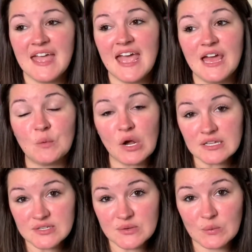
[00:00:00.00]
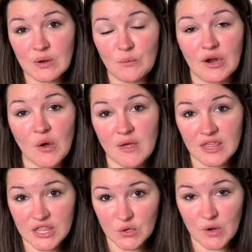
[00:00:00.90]
And we're going
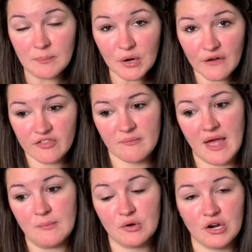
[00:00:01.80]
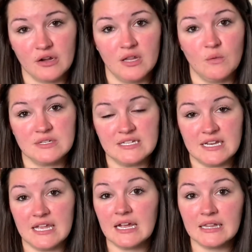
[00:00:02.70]
through a book of the Bible. Currently we're
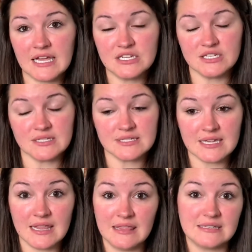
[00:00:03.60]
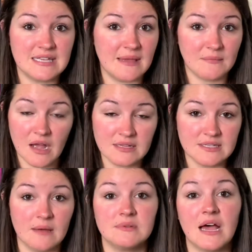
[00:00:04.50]
studying Galatians, and the same
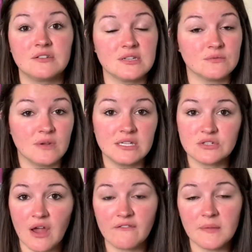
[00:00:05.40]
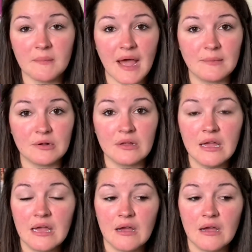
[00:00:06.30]
concept. I'll just read straight from the Bible.